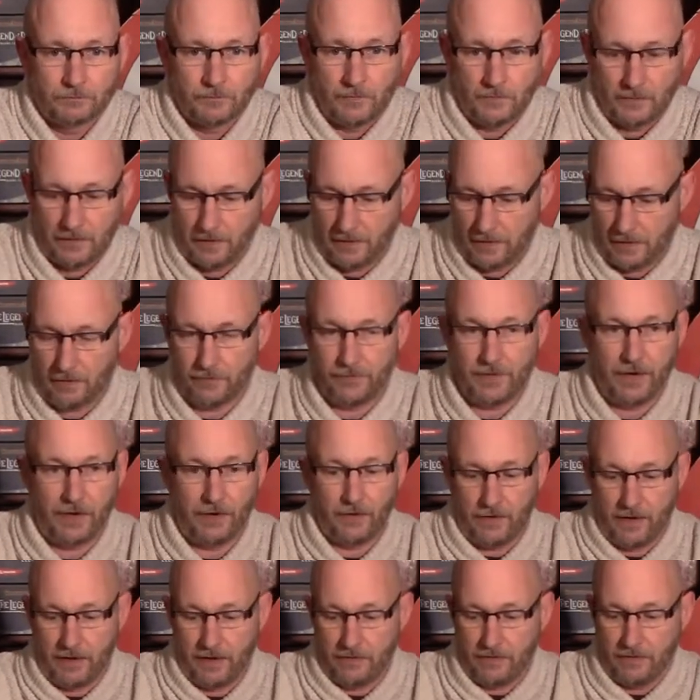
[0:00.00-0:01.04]

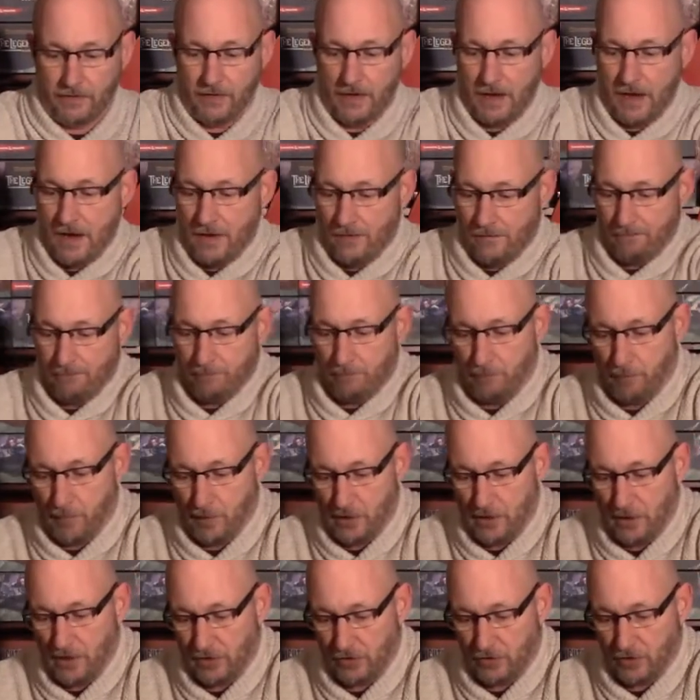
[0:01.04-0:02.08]
There, and
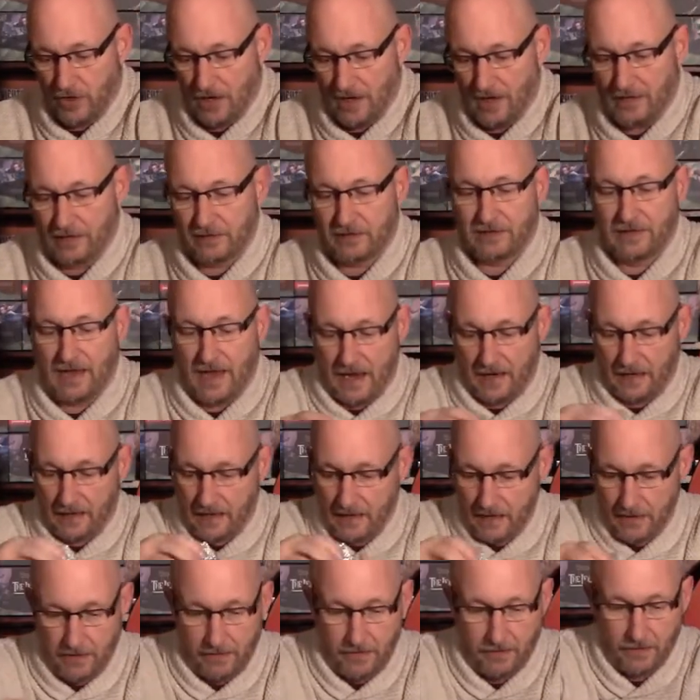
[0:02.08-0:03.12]
big giant stack
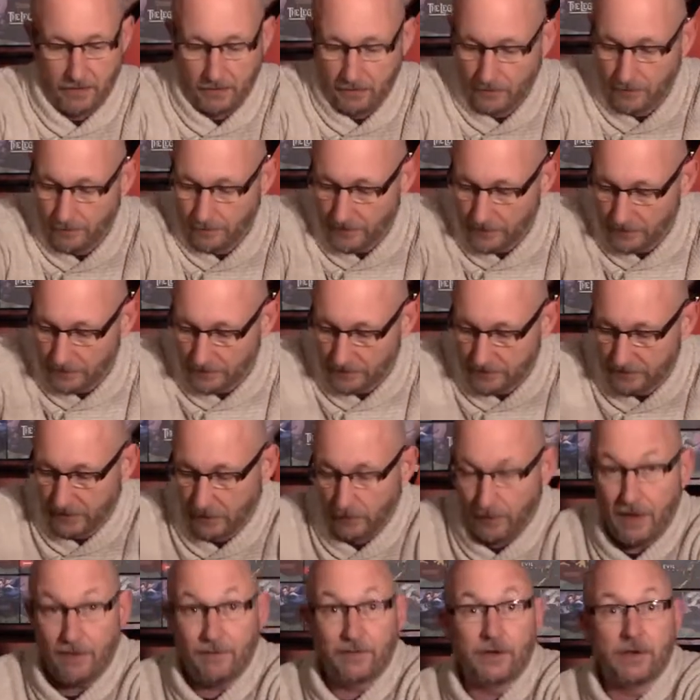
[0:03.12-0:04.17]
here. Oh, and it looks like
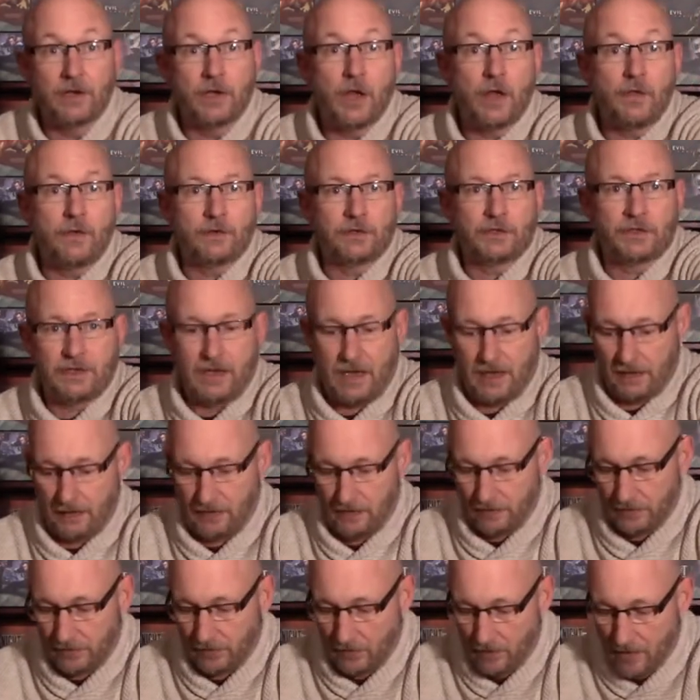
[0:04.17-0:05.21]
we have another stack in
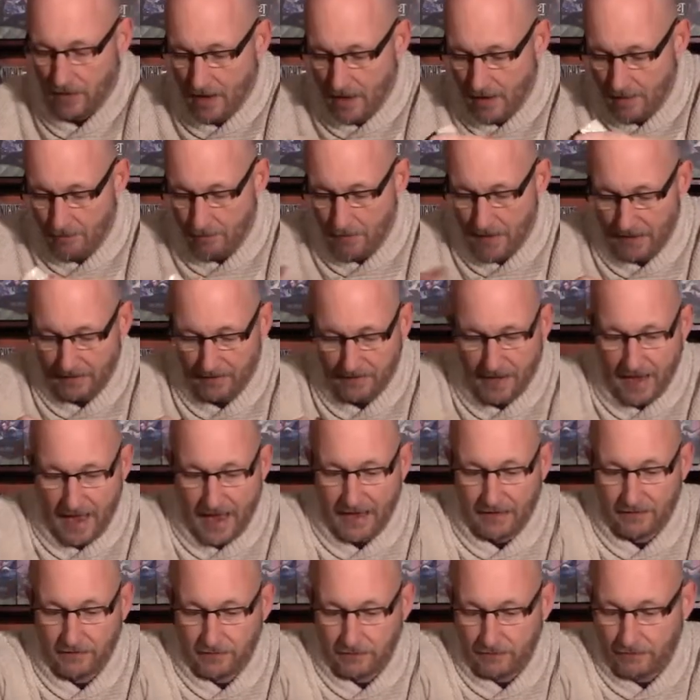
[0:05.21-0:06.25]
here, so make
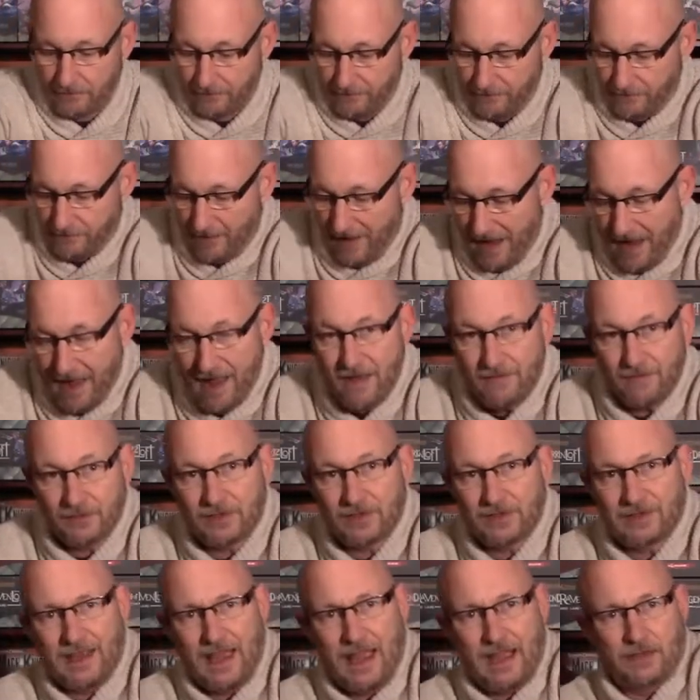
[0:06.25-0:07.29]
that 5
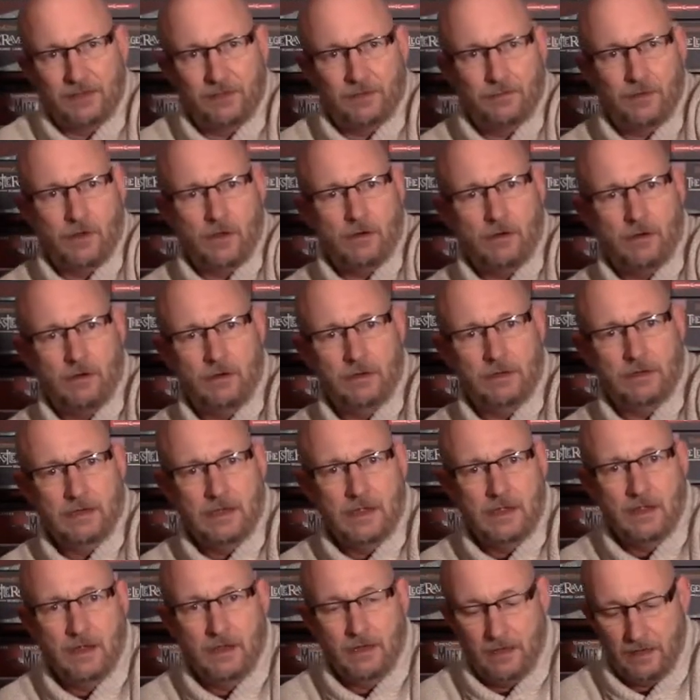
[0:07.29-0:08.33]
stacks of cards
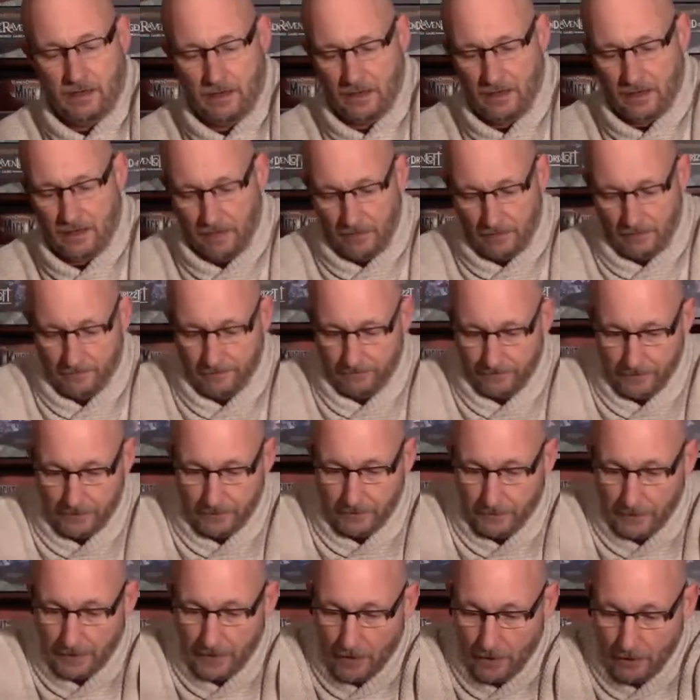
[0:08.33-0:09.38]
in here. There
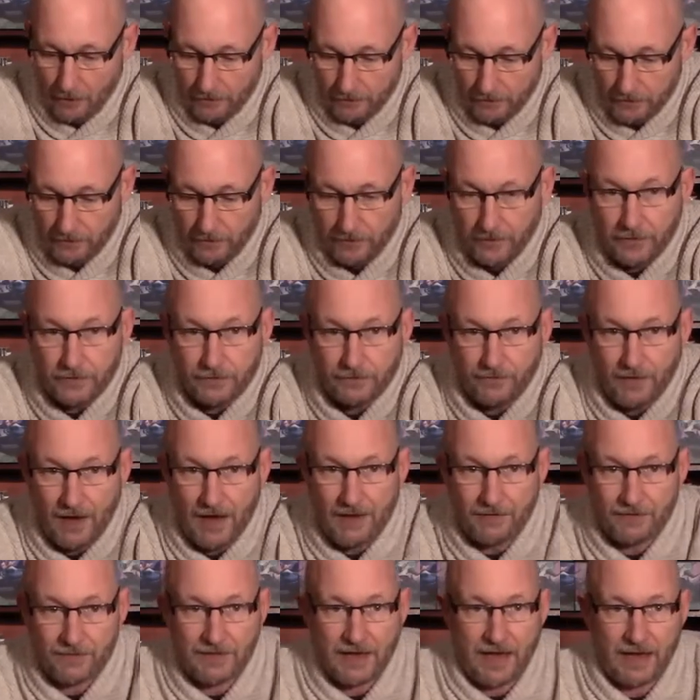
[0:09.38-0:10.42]
we go. So there's
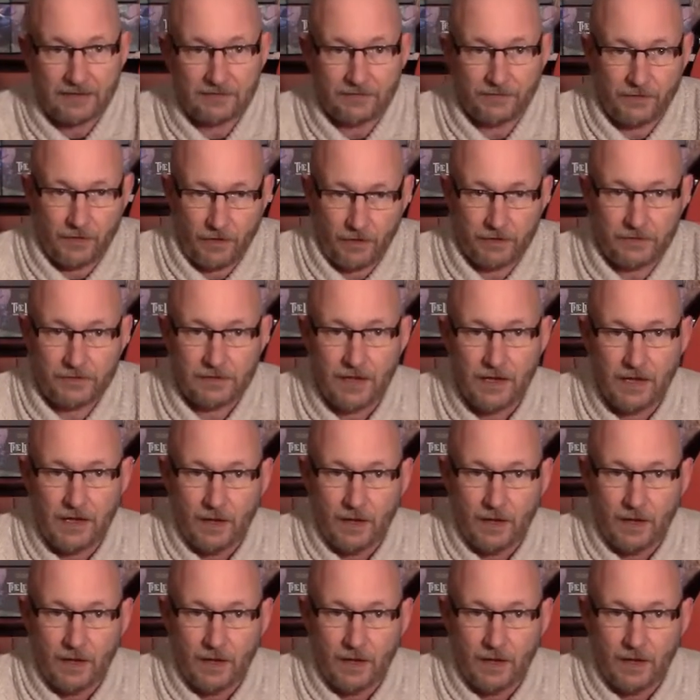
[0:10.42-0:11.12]
5 stacks of cards.